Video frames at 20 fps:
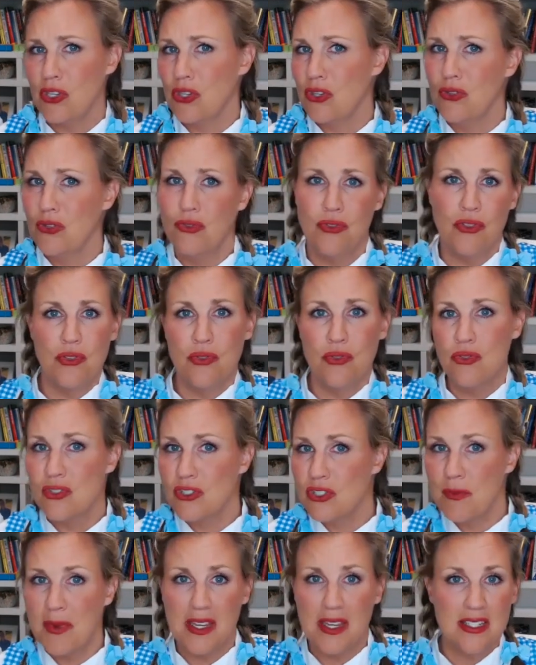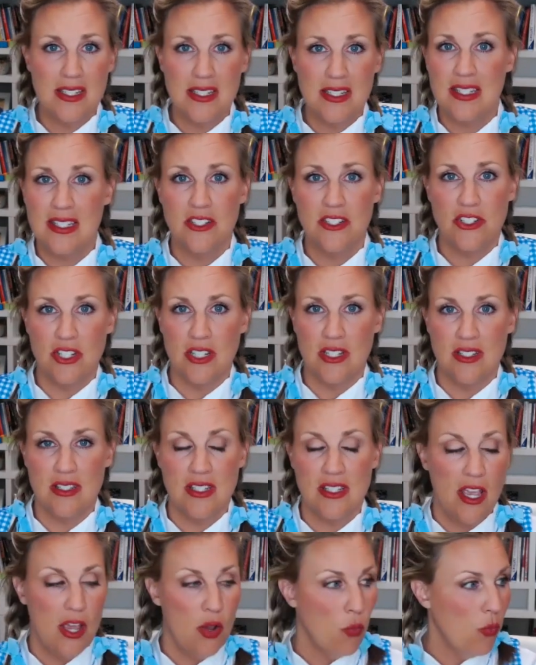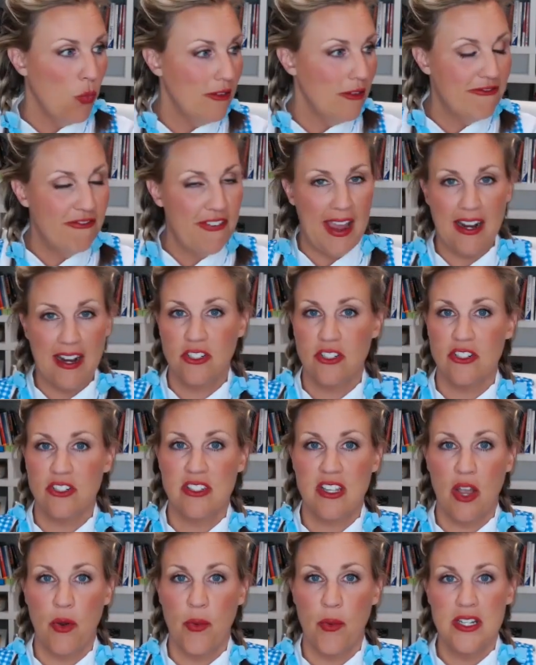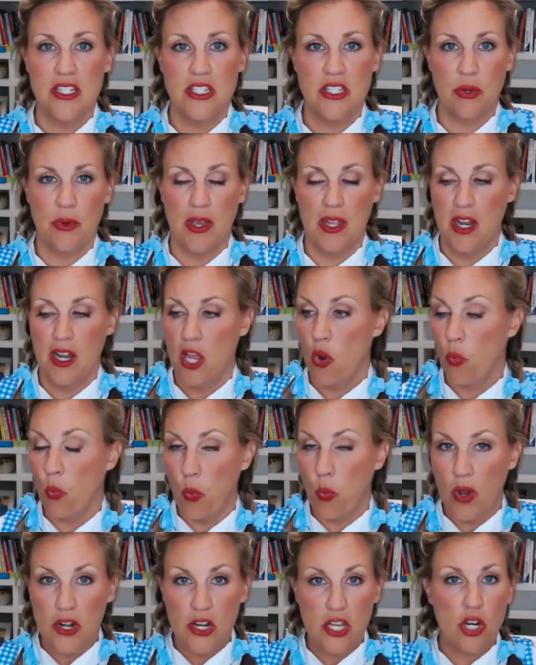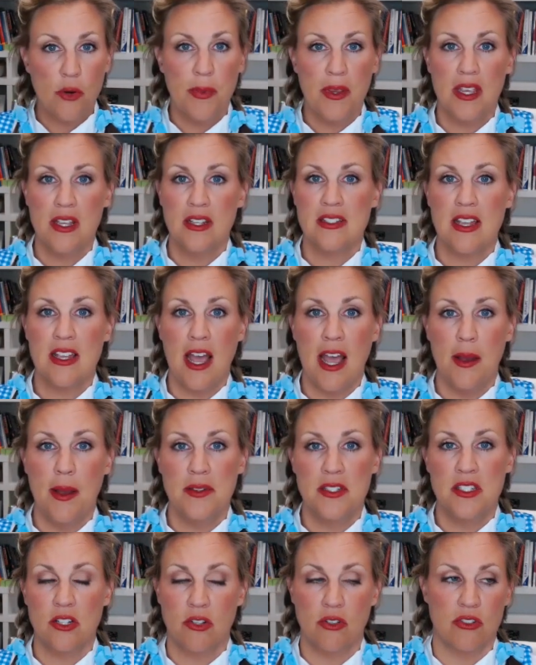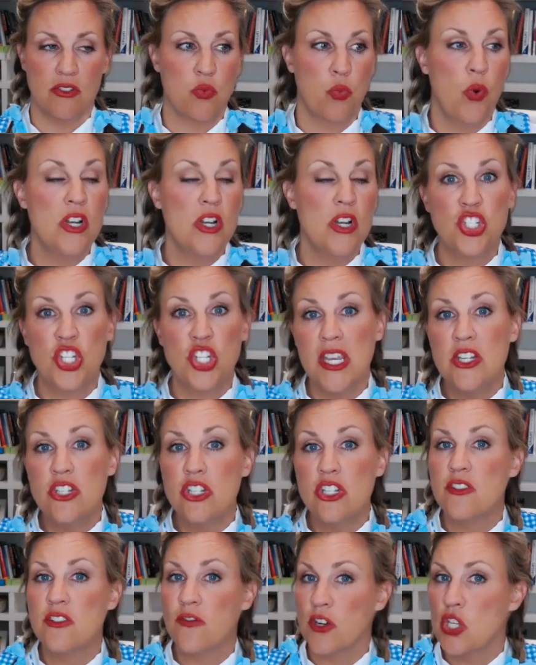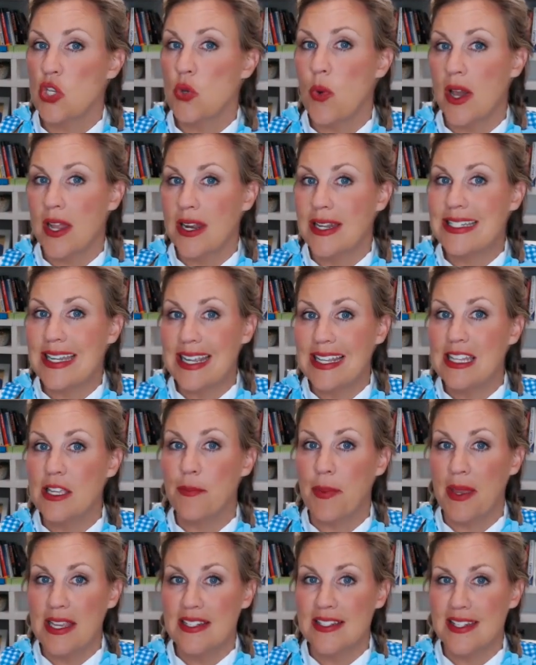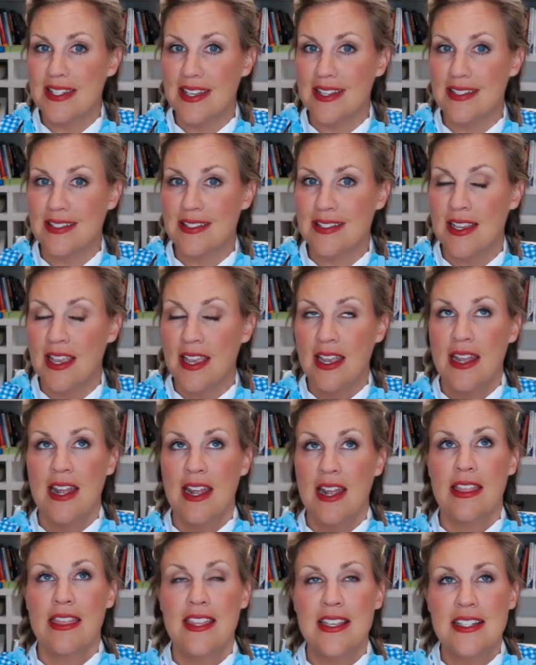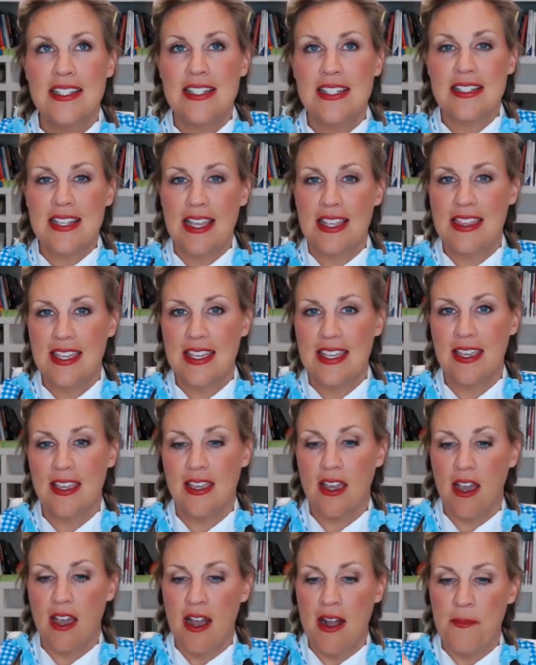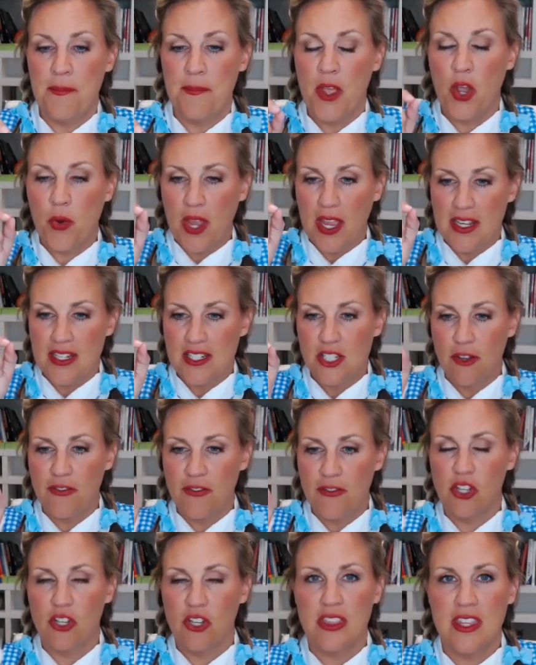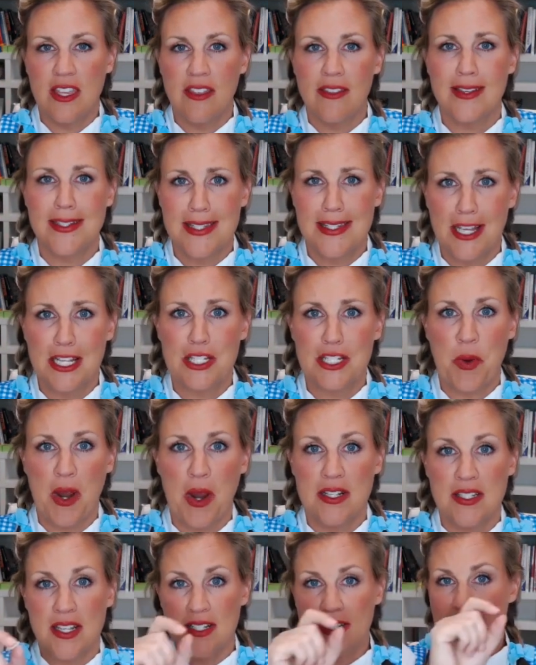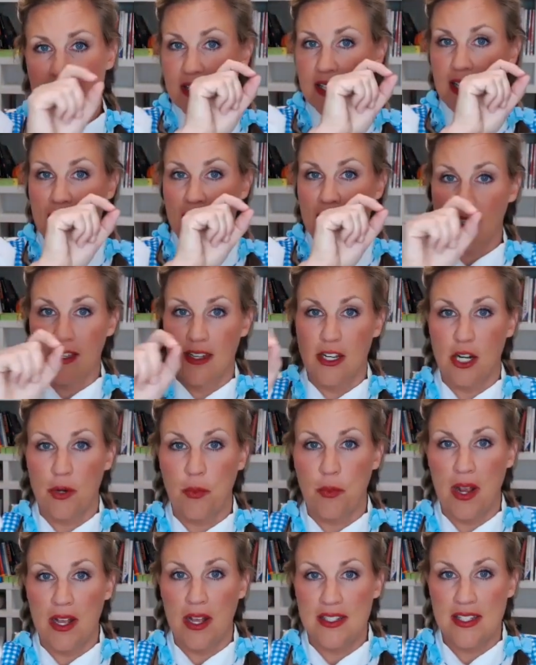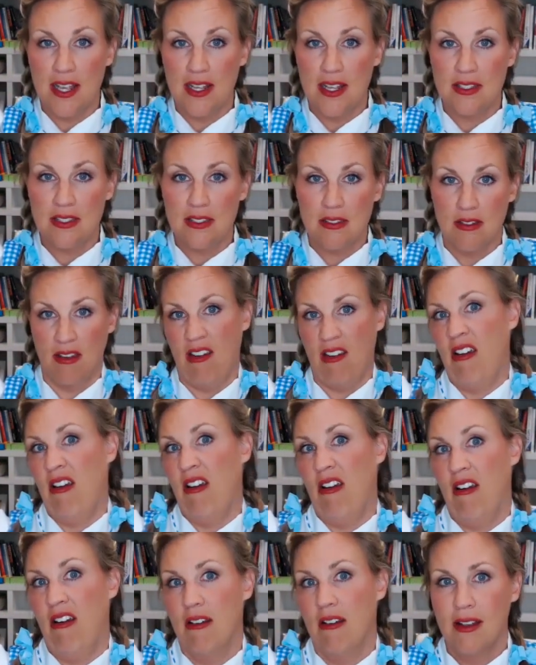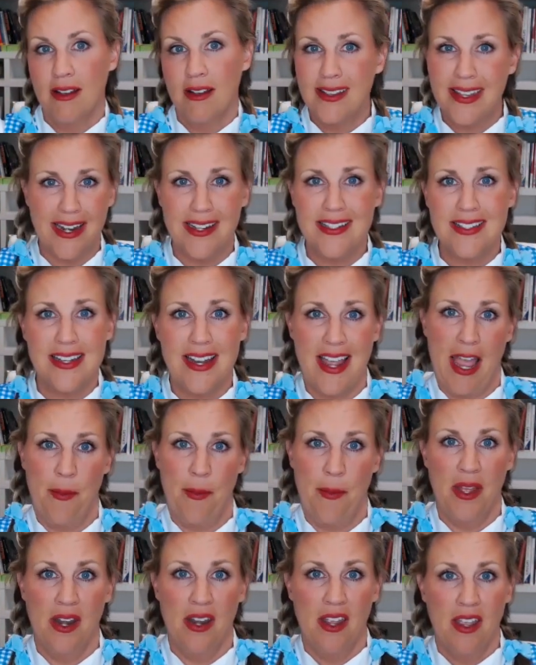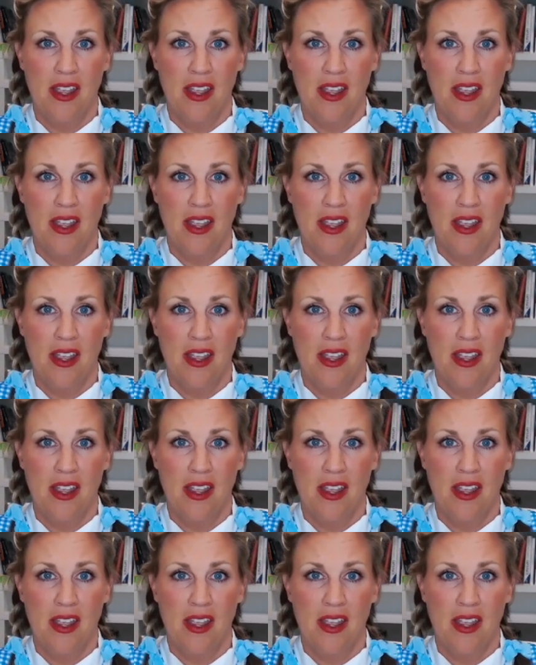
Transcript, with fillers: you use to make decisions? What factors go into it? What are your biggest obstacles? What changes for you on a daily basis? This is, I think, um, okay, so if you look, think of the sales process as like a linear process. Uh, that doesn't happen.